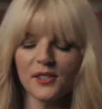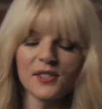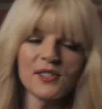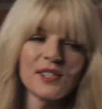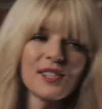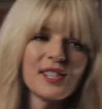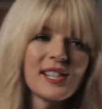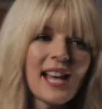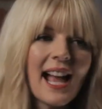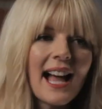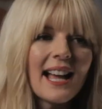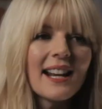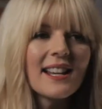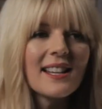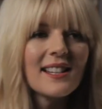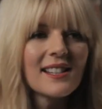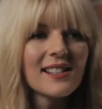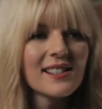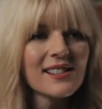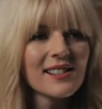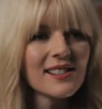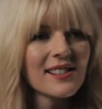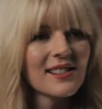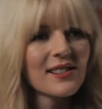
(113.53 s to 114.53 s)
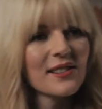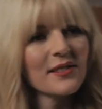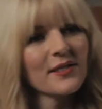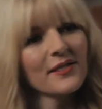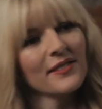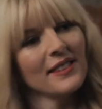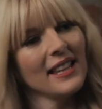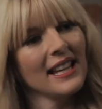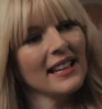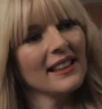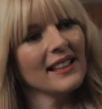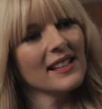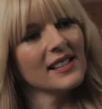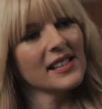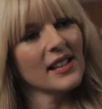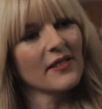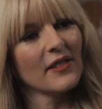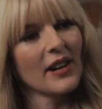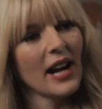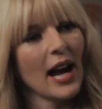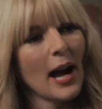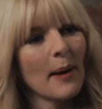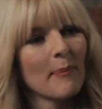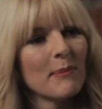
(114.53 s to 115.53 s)
or saddest thing that's ever
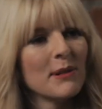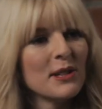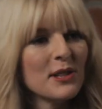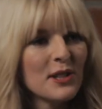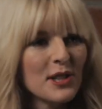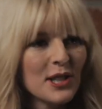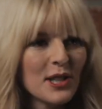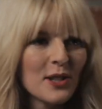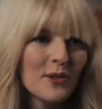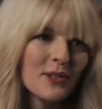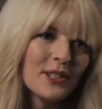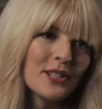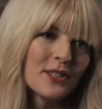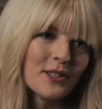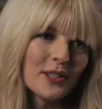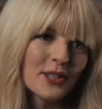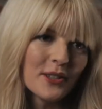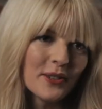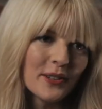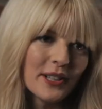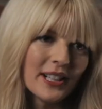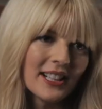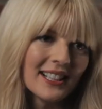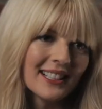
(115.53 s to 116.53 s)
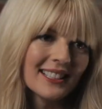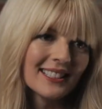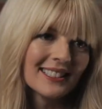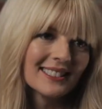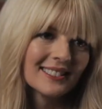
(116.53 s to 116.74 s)
happened to you in your career?